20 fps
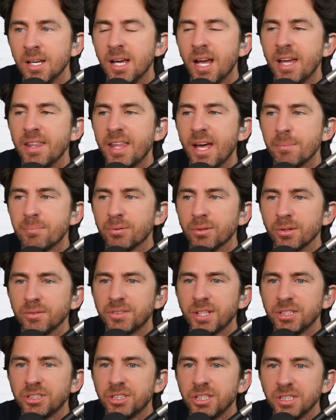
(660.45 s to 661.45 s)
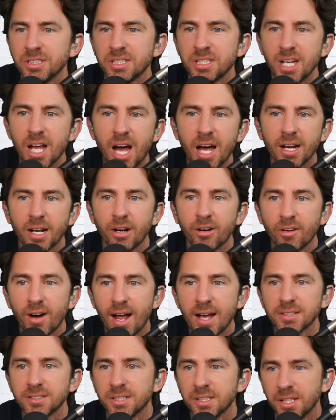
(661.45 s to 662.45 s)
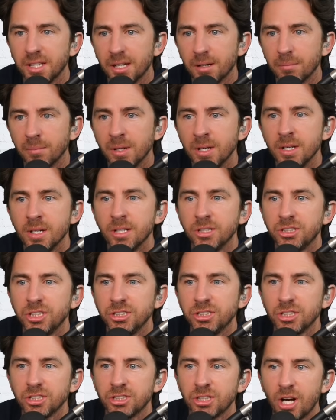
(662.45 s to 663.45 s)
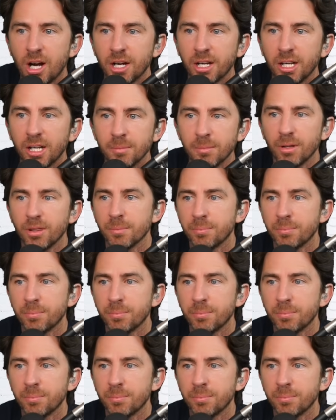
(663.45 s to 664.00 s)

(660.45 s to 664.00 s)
and that proves that she's not harassing him. She's just talking about